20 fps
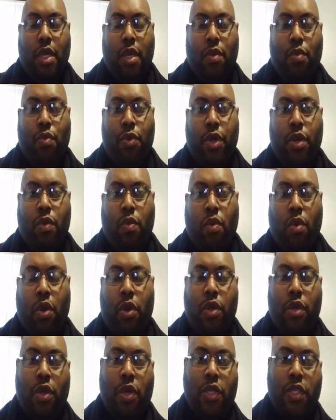And we're
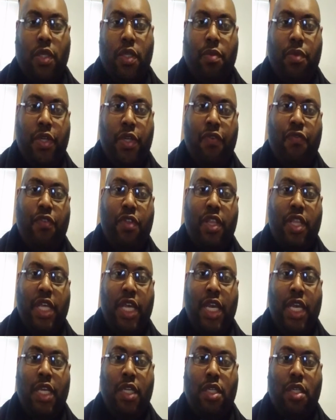working on some different
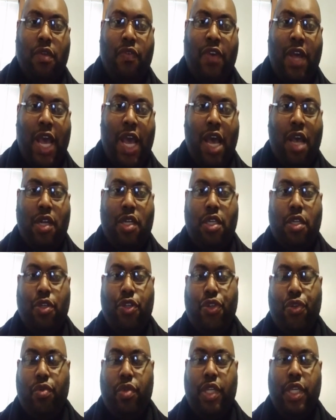things of how
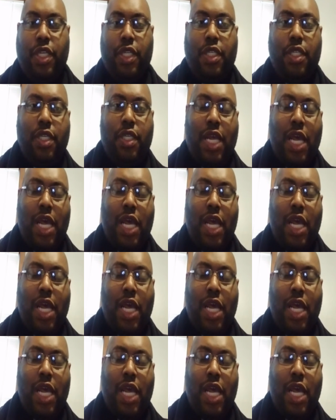to do this